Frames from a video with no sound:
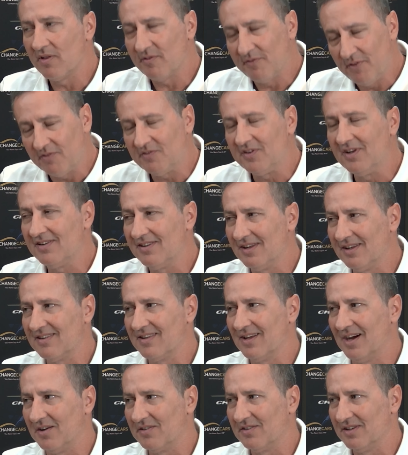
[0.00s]

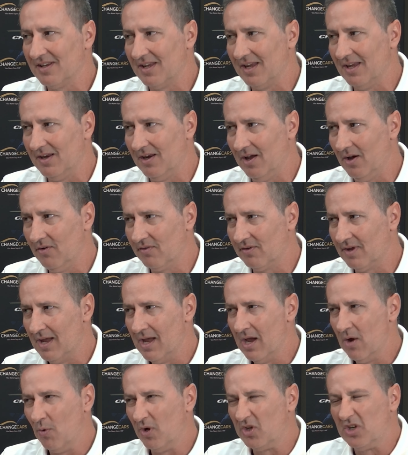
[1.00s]
56,000 kilos,
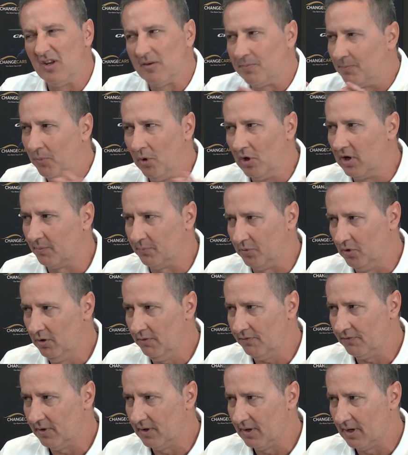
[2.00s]
which is bulletproof.
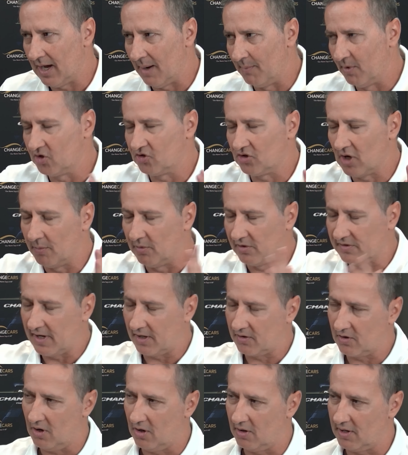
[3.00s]
How much trouble is that
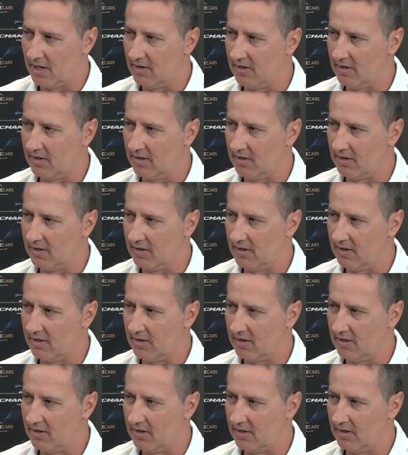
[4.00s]
car going to